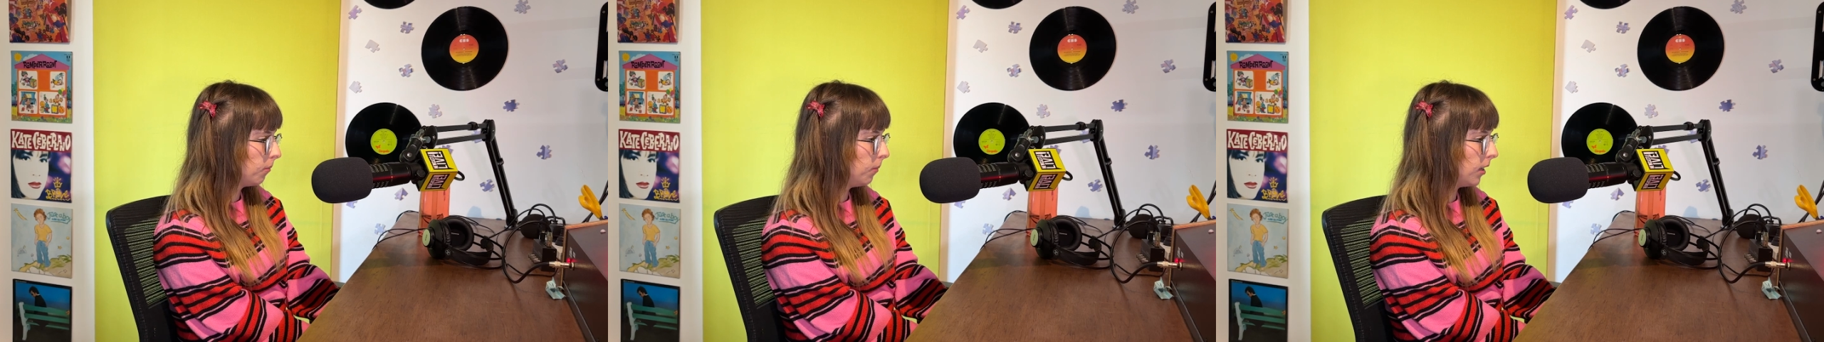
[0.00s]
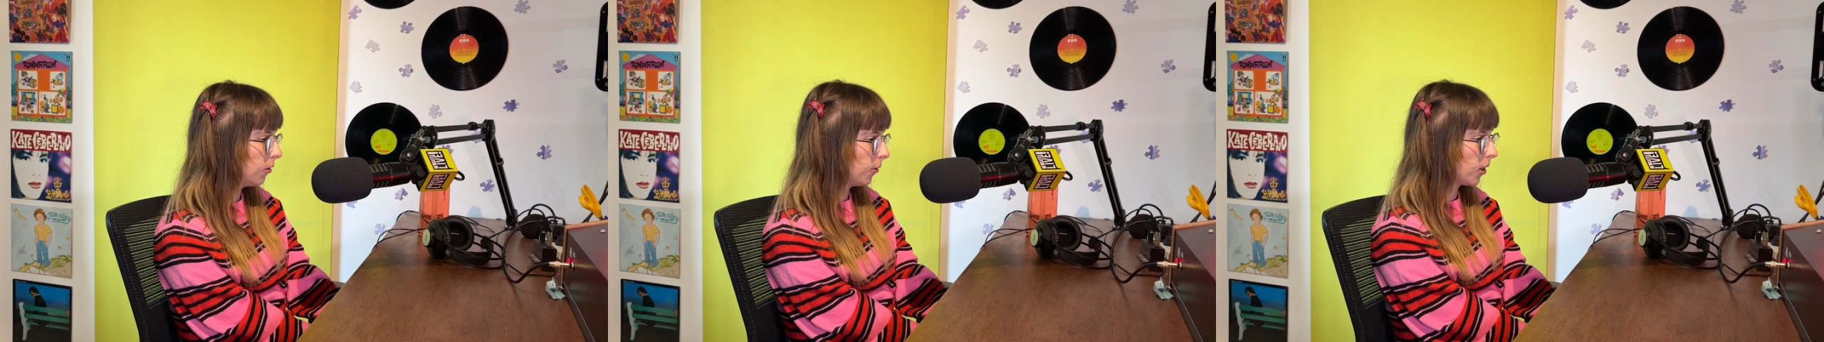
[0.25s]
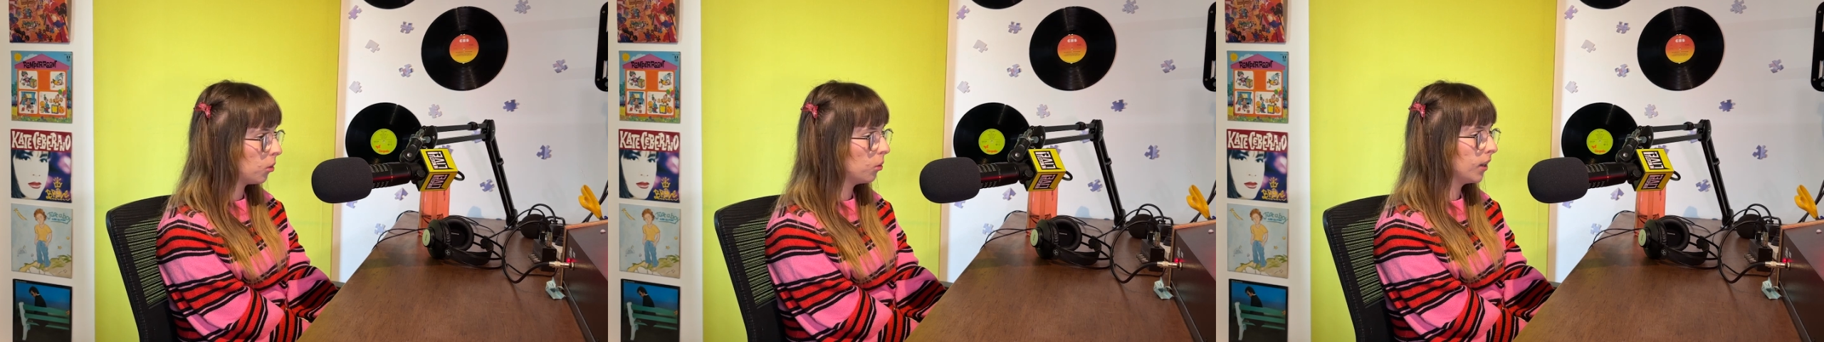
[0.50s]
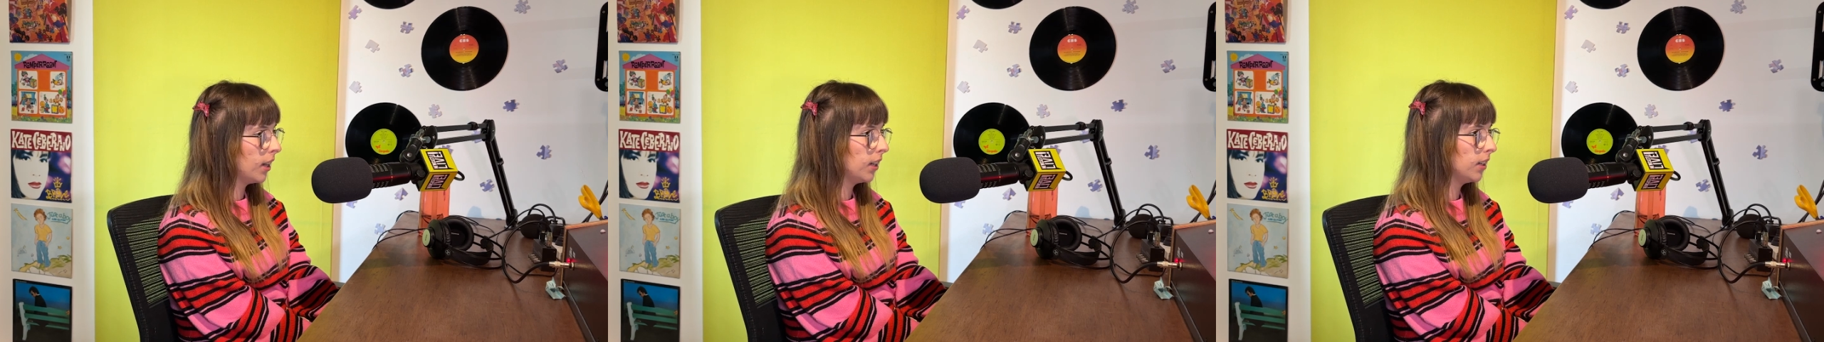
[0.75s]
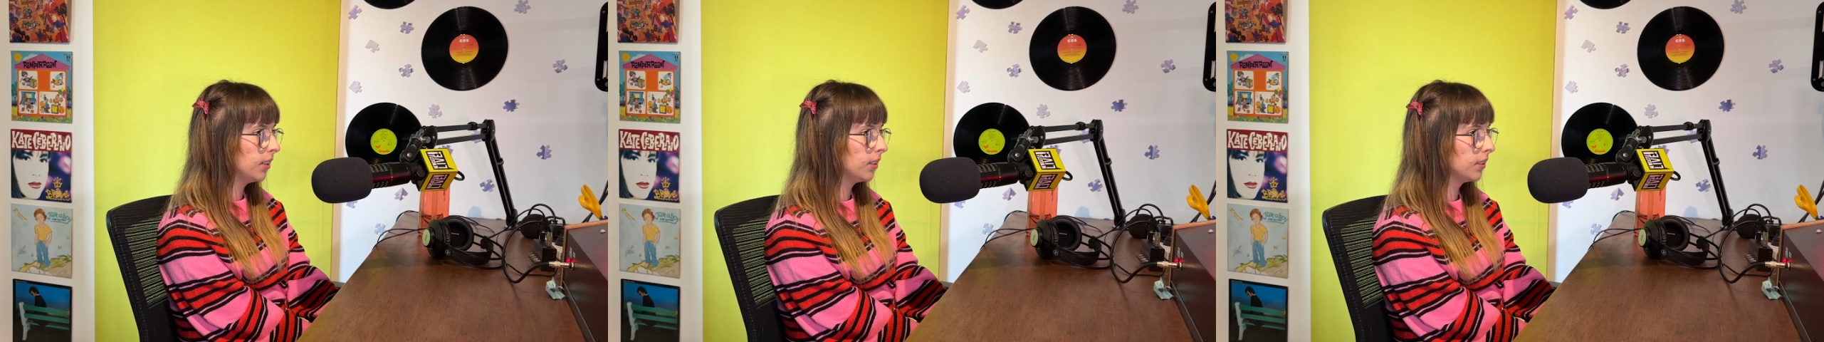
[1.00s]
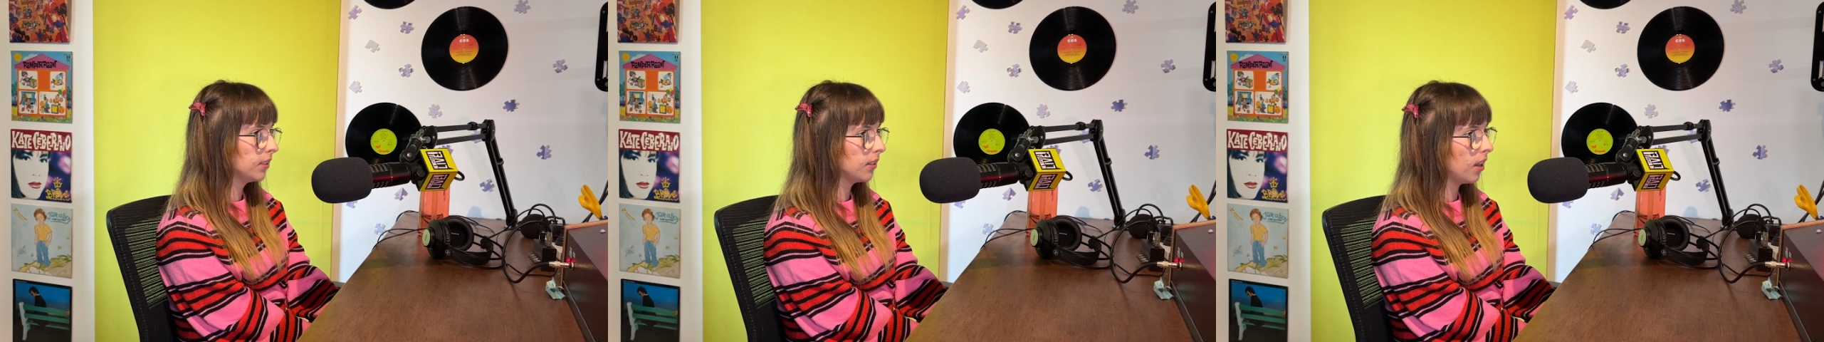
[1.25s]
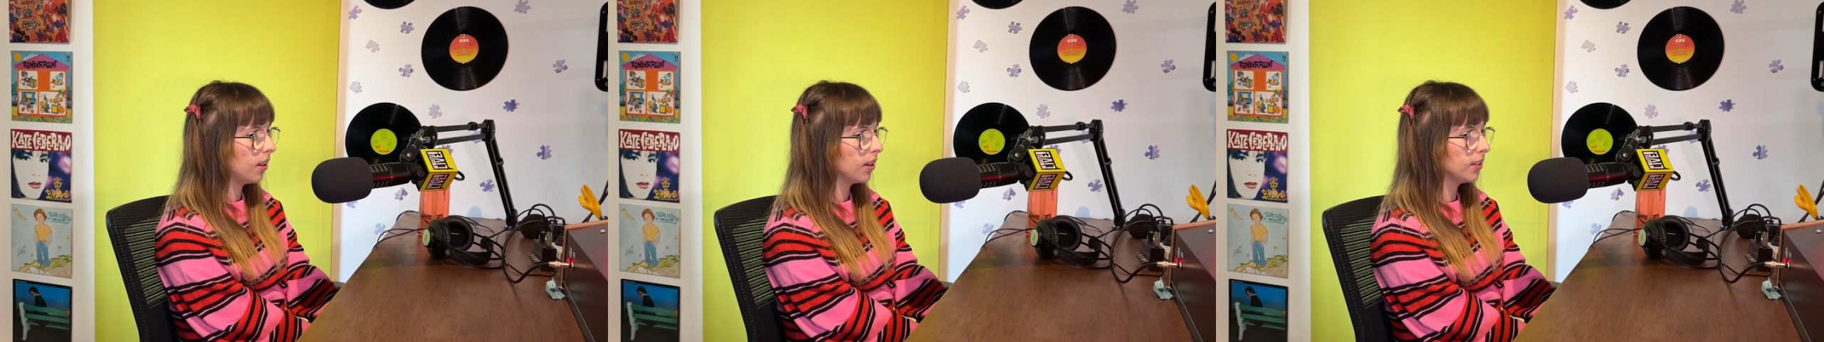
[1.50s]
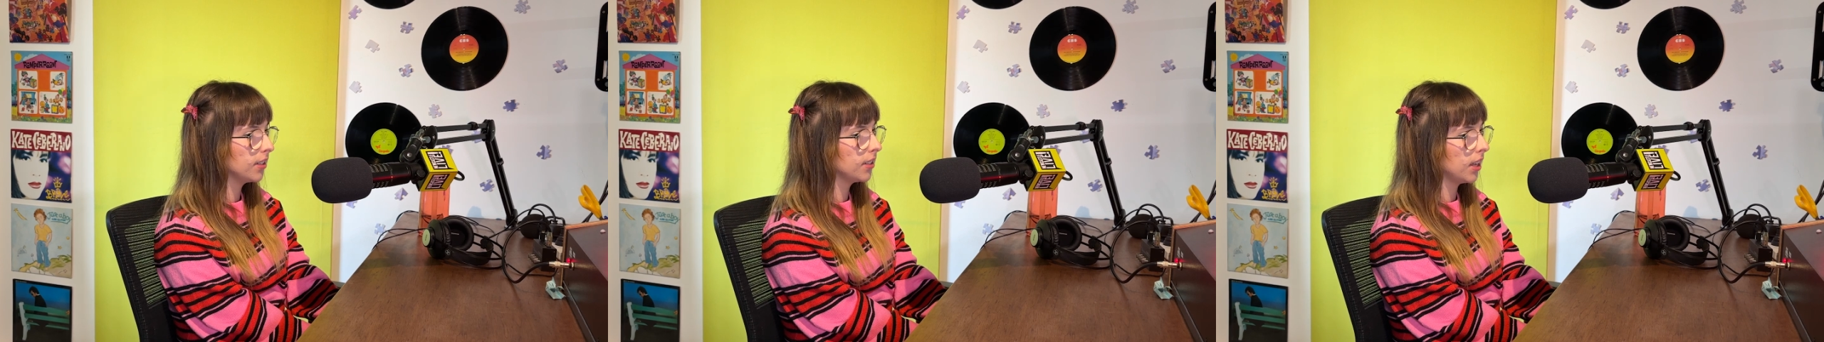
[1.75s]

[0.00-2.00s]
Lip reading: be a recording artist